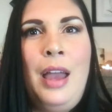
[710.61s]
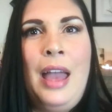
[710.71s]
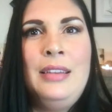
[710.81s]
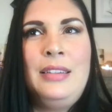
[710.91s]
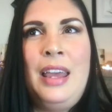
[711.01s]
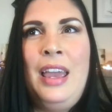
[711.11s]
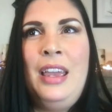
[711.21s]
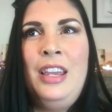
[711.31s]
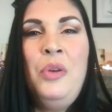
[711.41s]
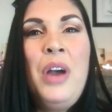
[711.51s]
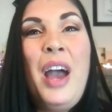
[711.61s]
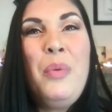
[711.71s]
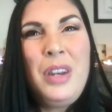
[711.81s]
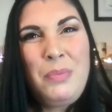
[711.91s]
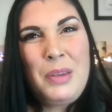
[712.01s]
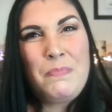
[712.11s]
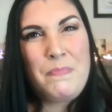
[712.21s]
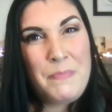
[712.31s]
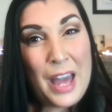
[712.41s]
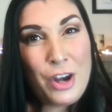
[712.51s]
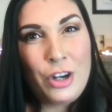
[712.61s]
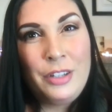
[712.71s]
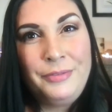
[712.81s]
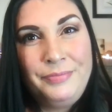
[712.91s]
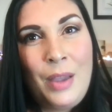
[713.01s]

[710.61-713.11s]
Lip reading: and say, you know what? I want to be better.